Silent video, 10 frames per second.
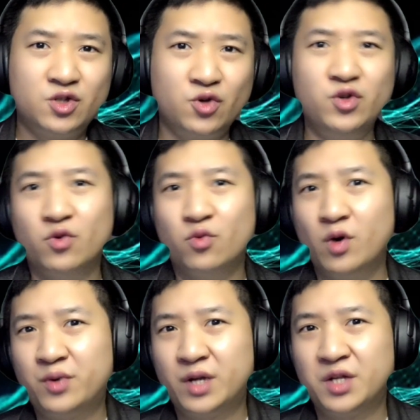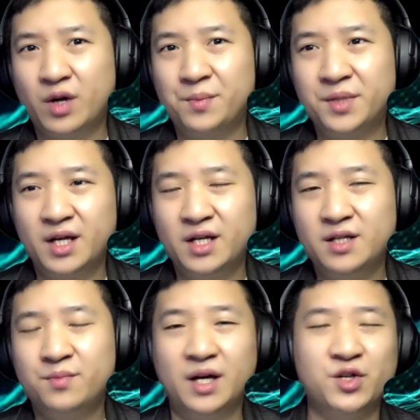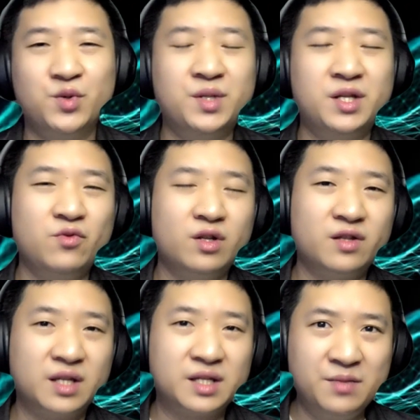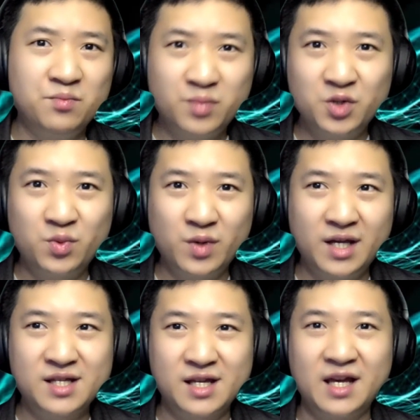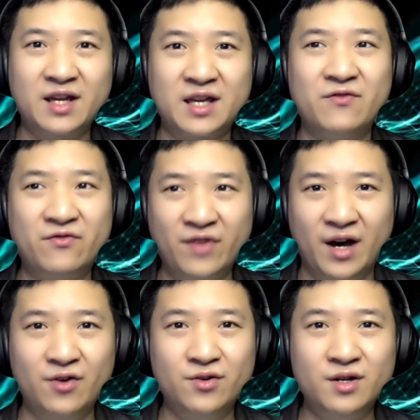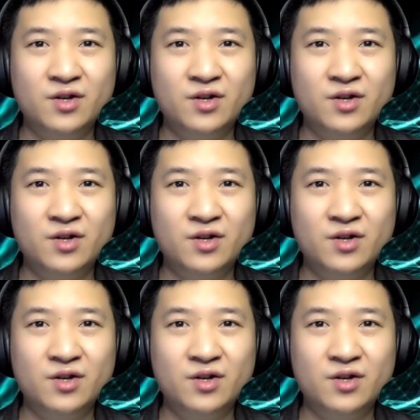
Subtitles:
to your WordPress website by using one of the simplest ways that I can find,